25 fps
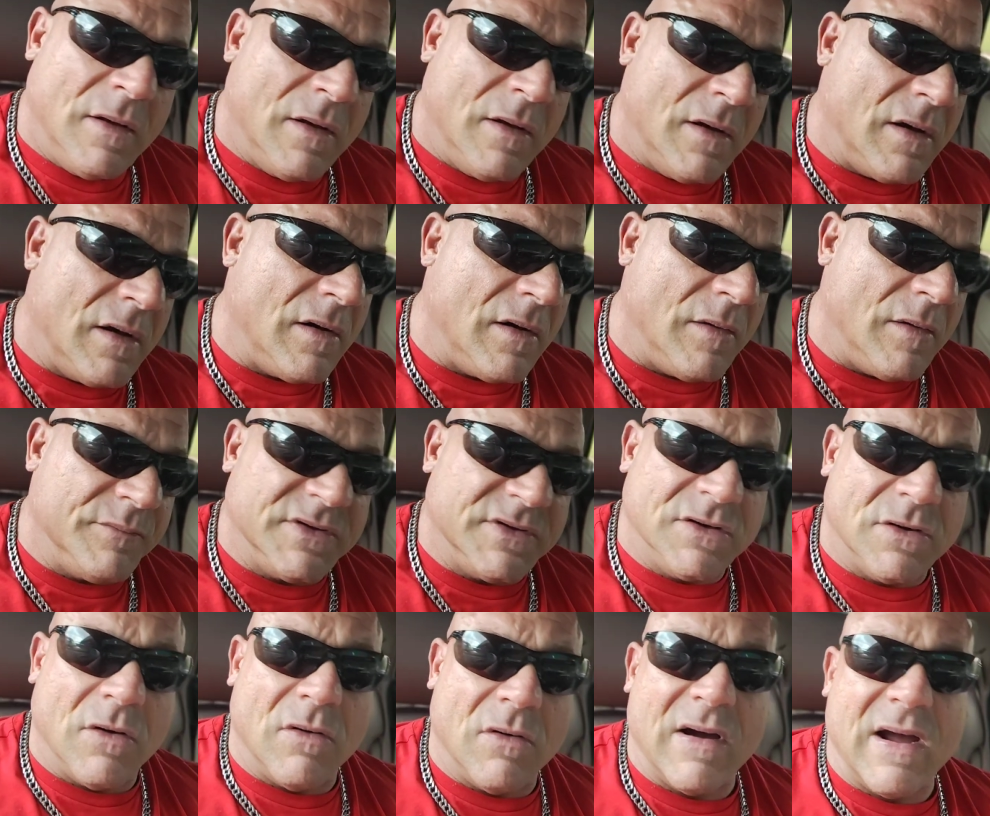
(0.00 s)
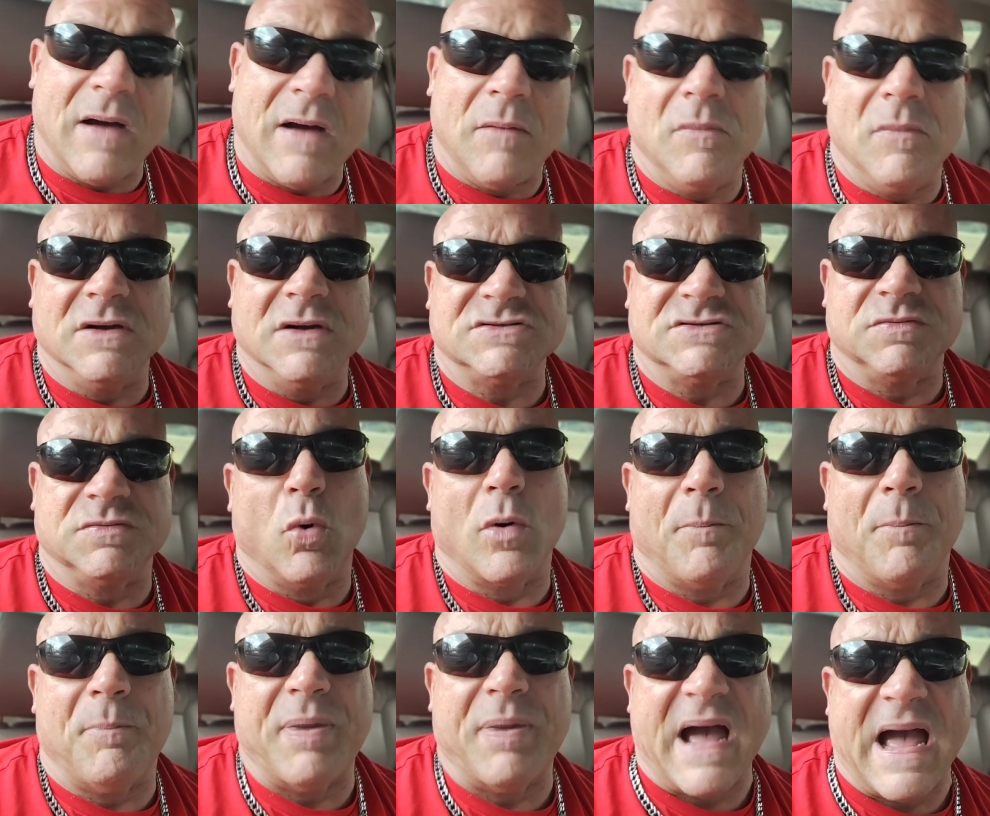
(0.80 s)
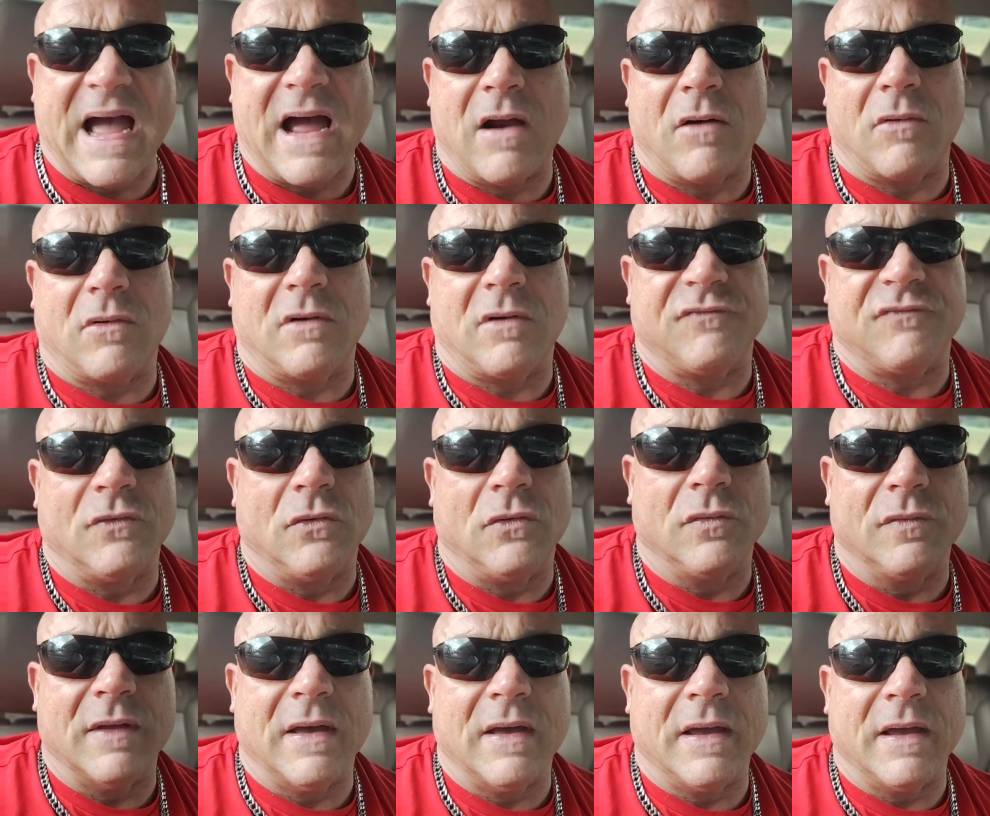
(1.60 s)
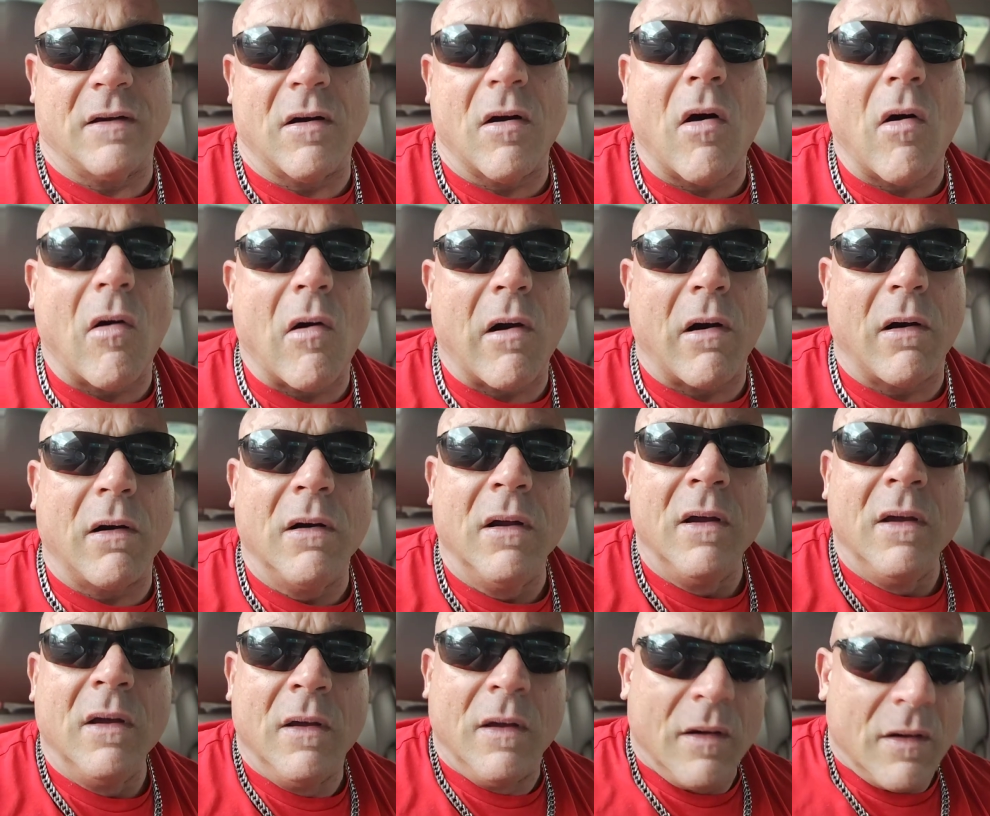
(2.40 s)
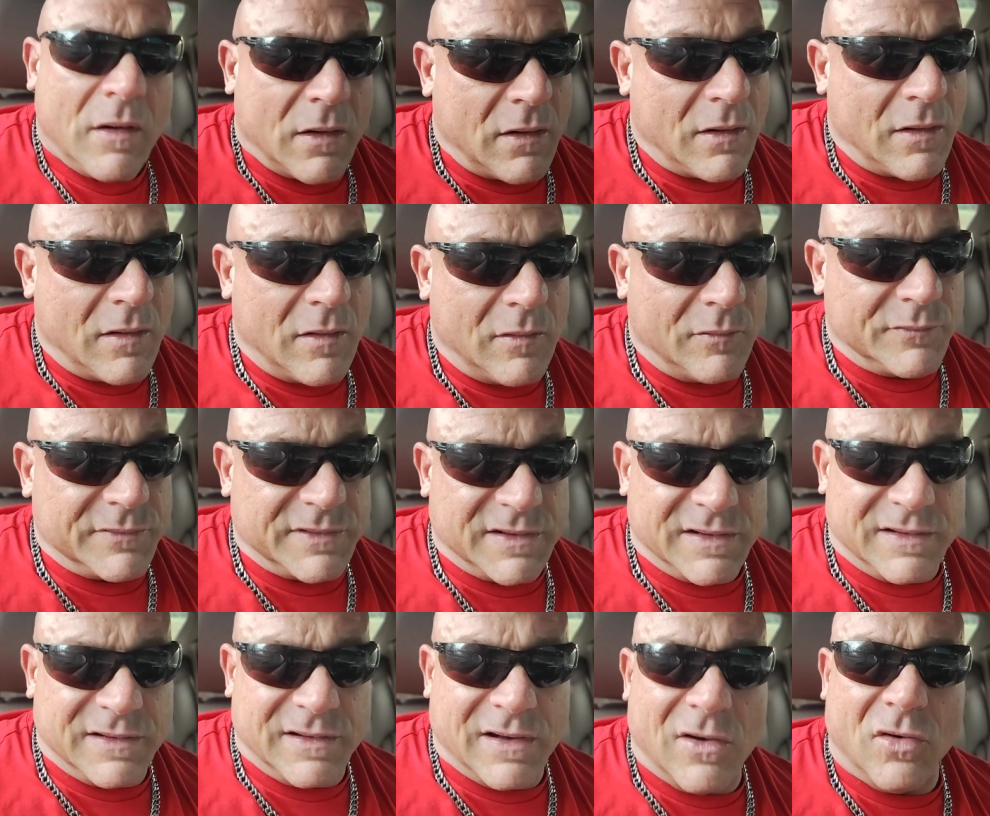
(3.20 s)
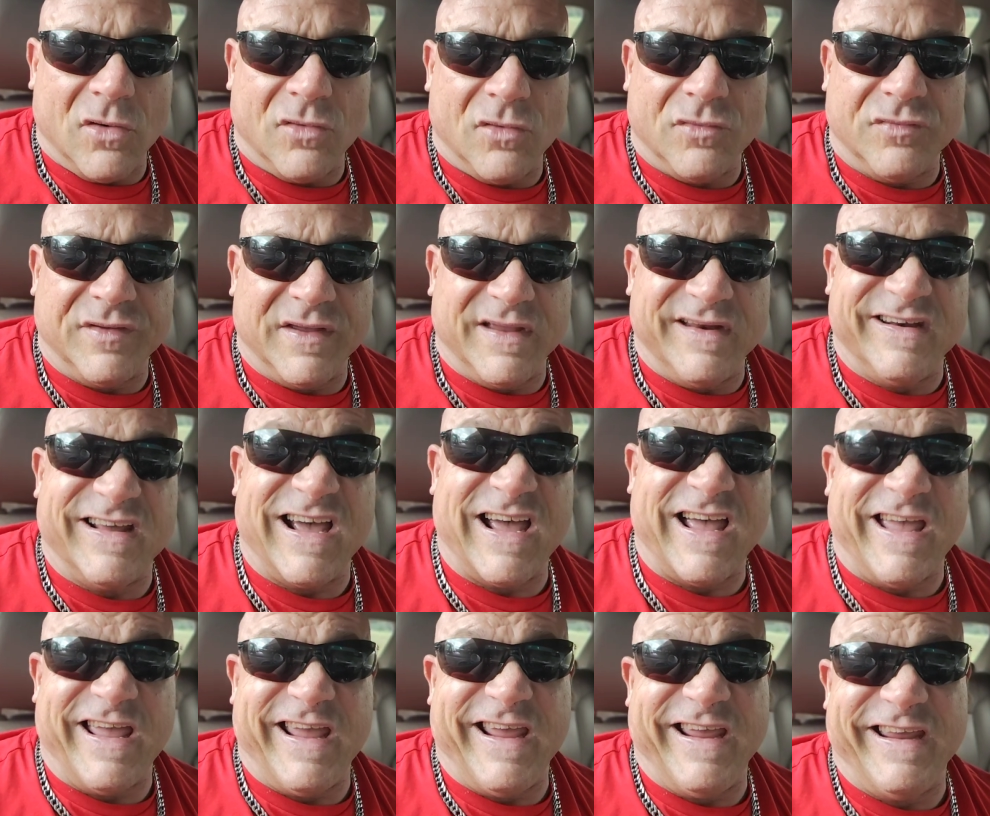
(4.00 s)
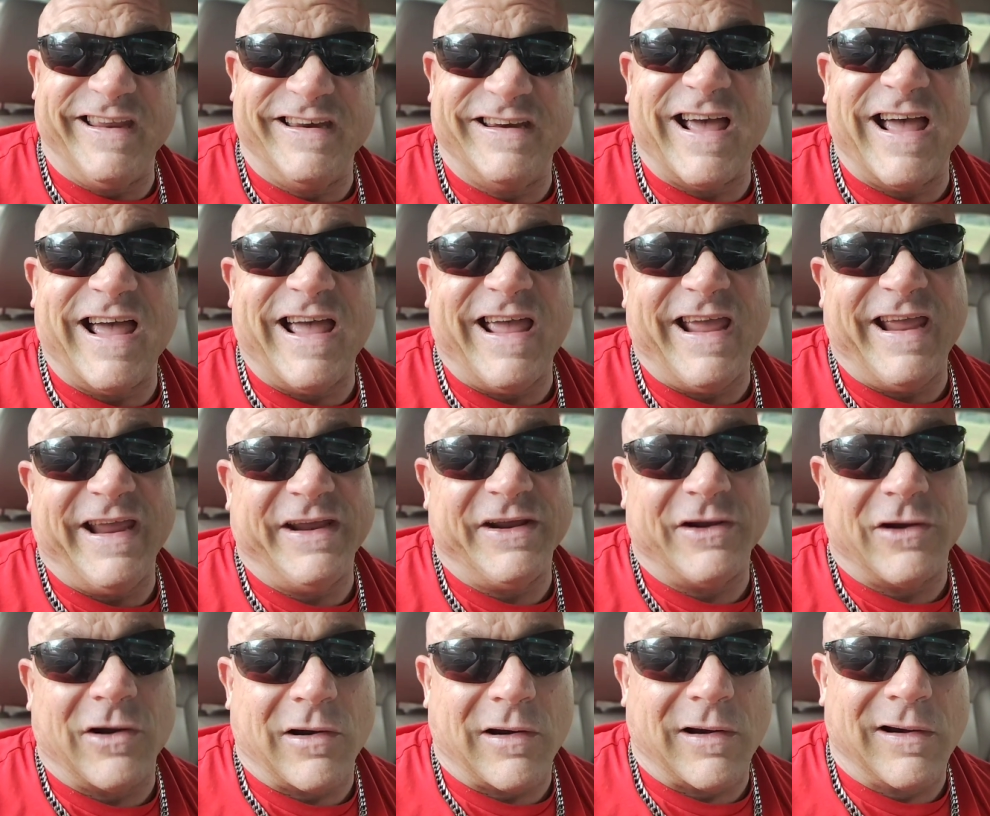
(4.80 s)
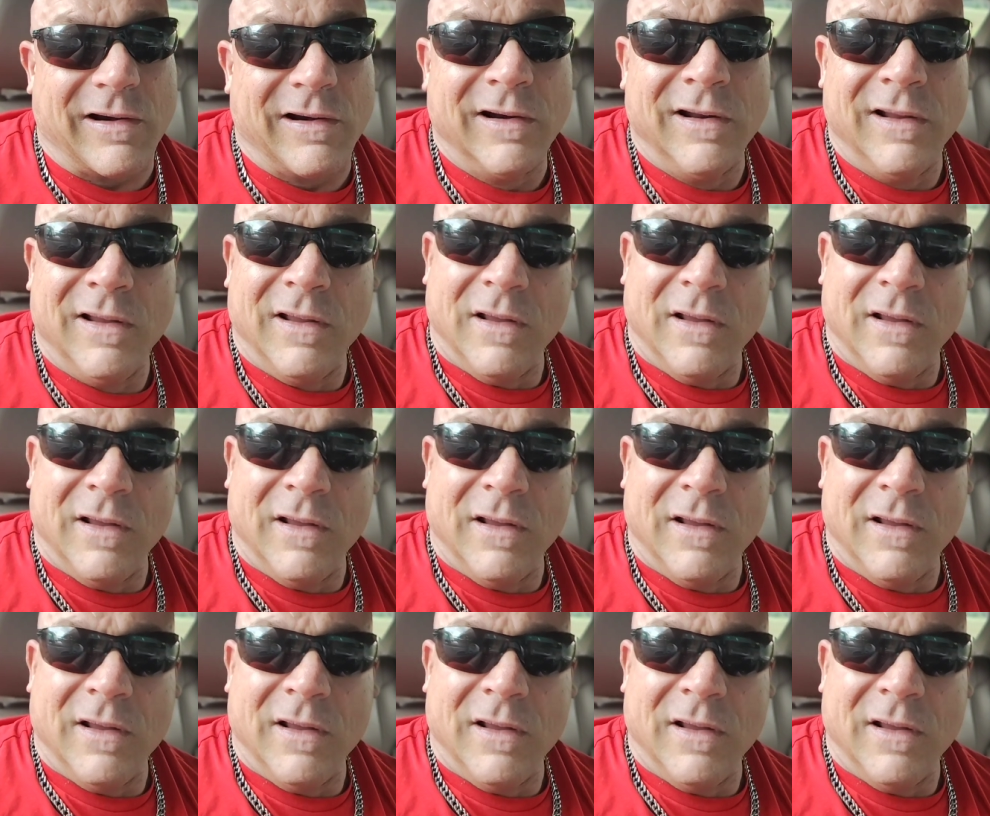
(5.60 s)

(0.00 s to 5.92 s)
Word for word: um, you know, how much more powerful they are, um, you know, than hate, anger,